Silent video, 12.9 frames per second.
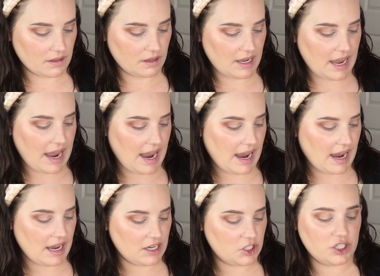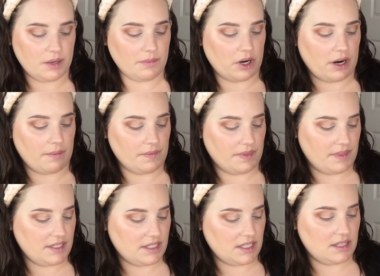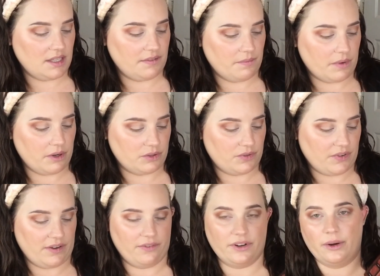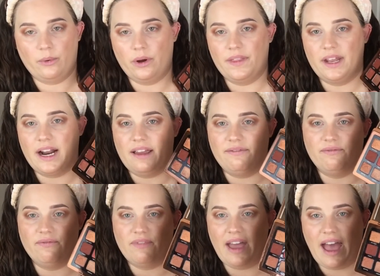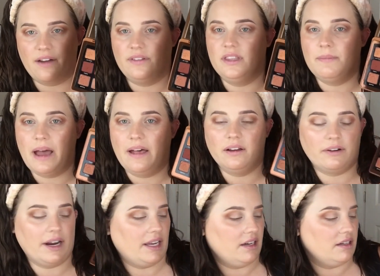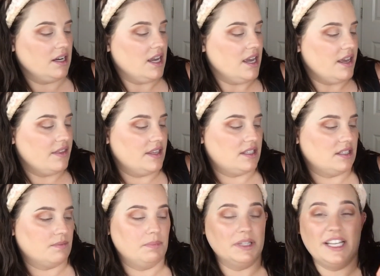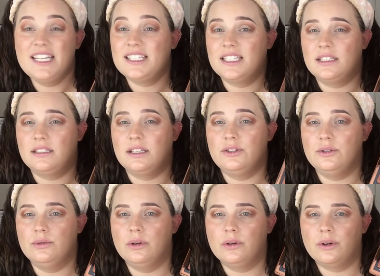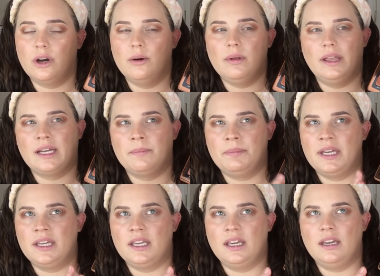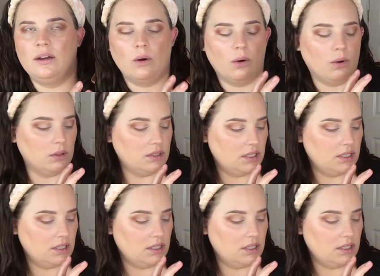a shimmer, this is the most favorite one that I have in the palette right here. This is Bliss. This is a duochrome, like a pinky gold.